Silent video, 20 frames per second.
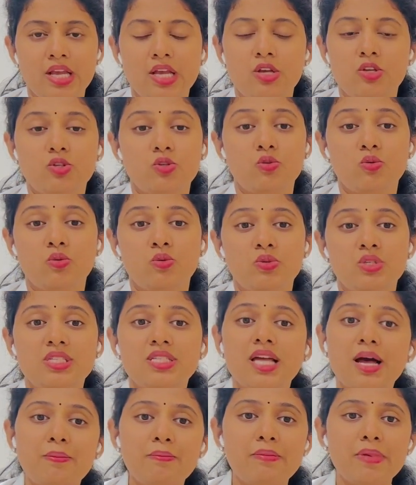So
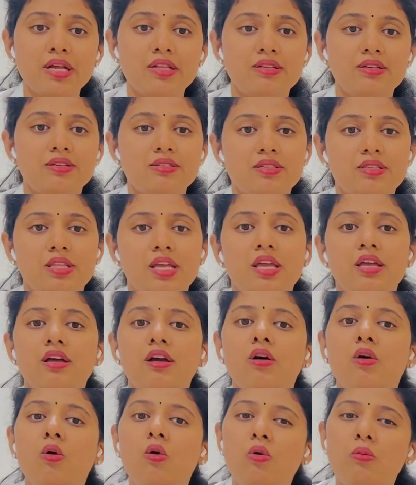some mothers think
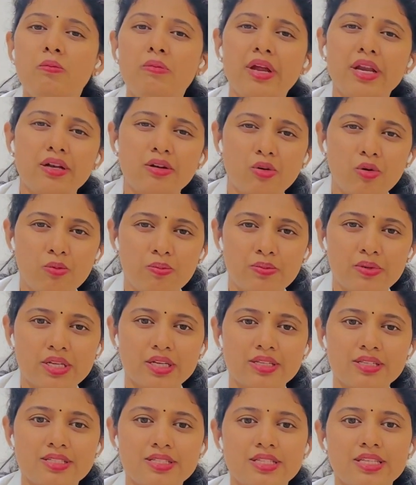homemade
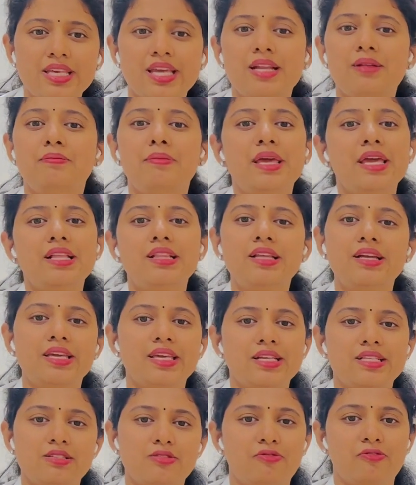Uptons can make the
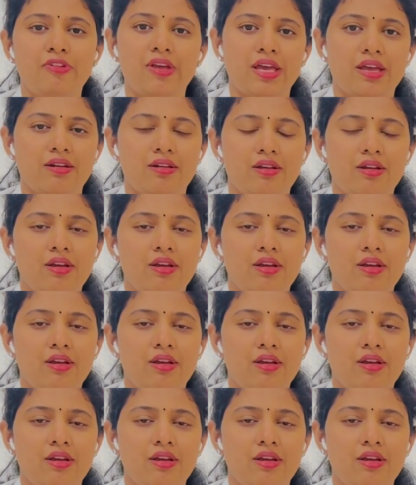kids fair,